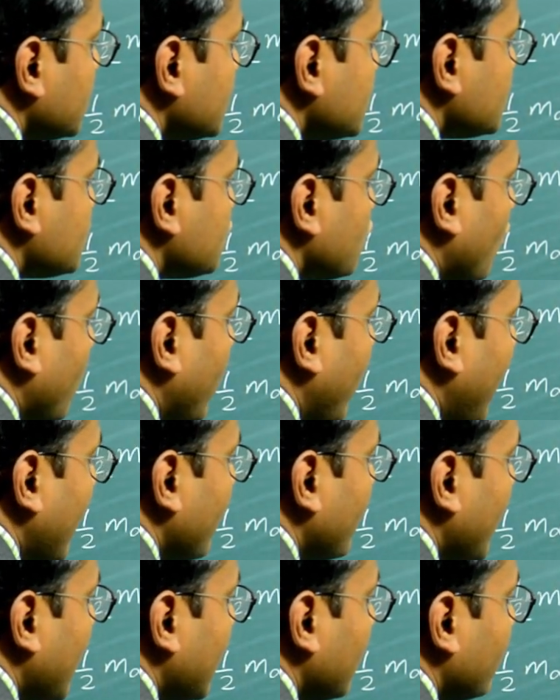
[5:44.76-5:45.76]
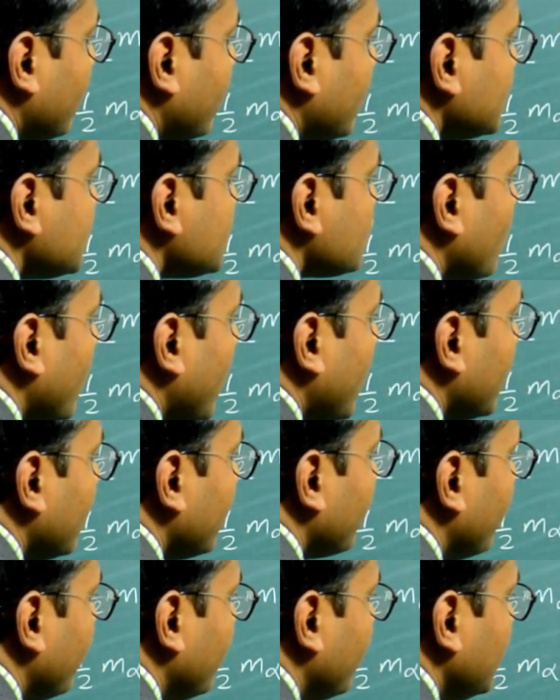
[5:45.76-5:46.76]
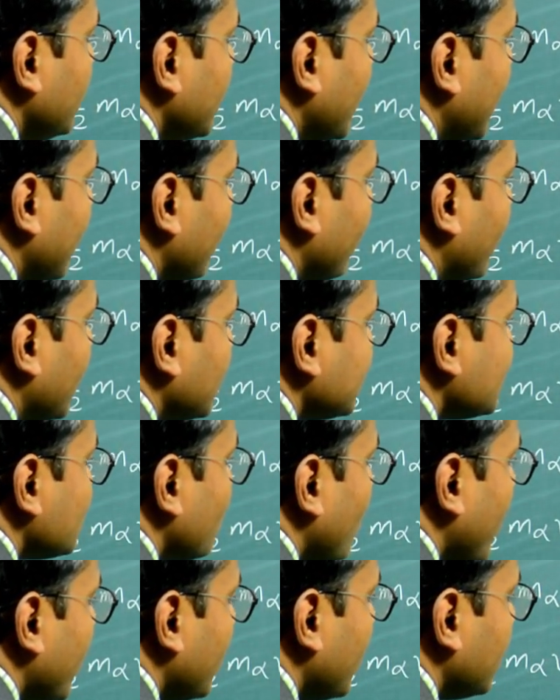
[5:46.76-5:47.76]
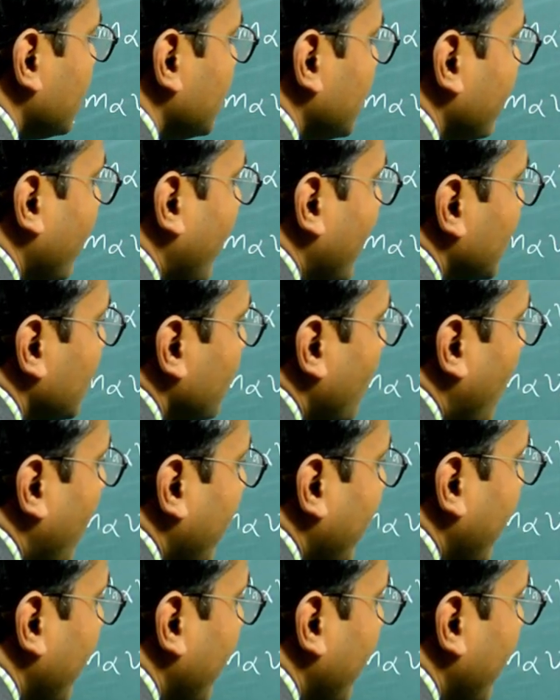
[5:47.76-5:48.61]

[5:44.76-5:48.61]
So m alpha square v alpha square divided by